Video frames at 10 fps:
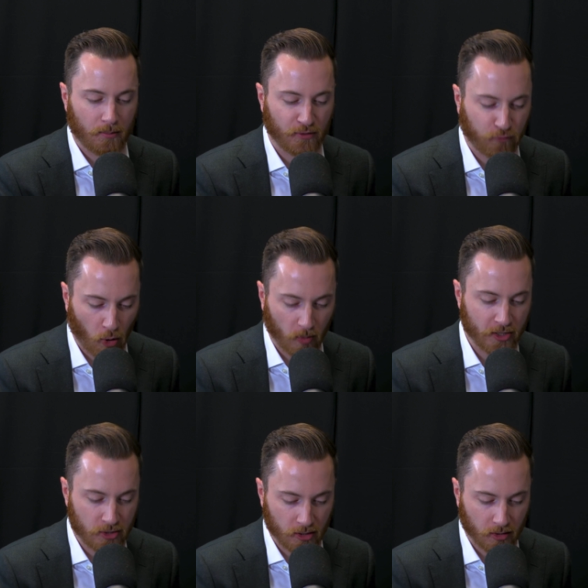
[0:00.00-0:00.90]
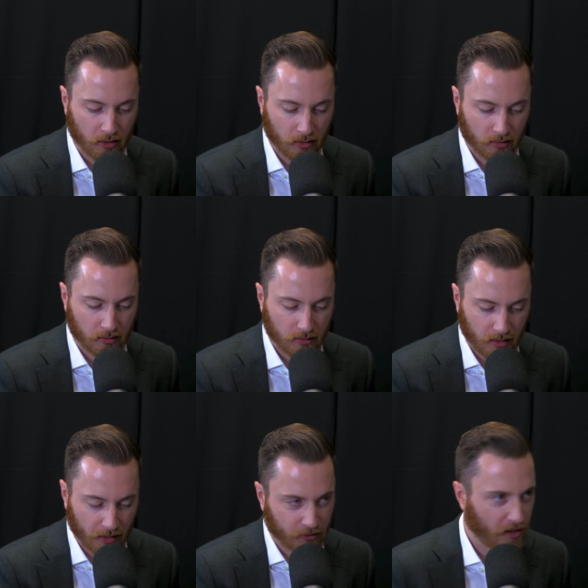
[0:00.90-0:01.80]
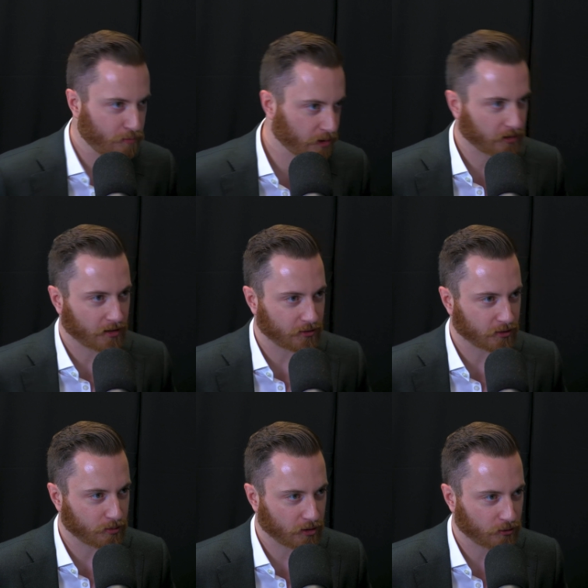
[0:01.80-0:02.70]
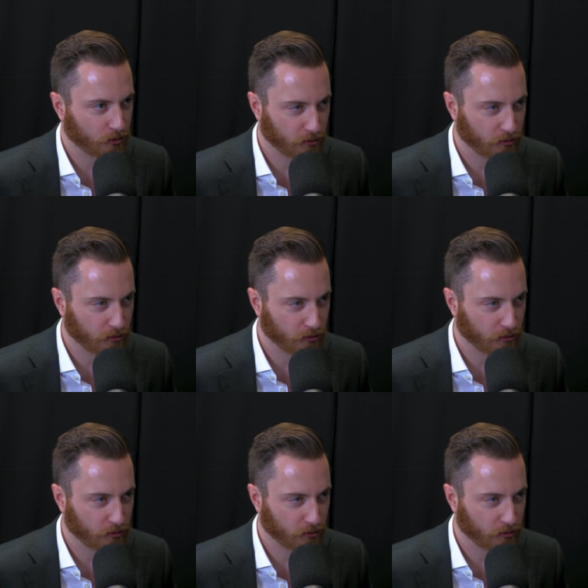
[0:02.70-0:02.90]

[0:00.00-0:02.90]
Before we do, how's life been the last 6 months?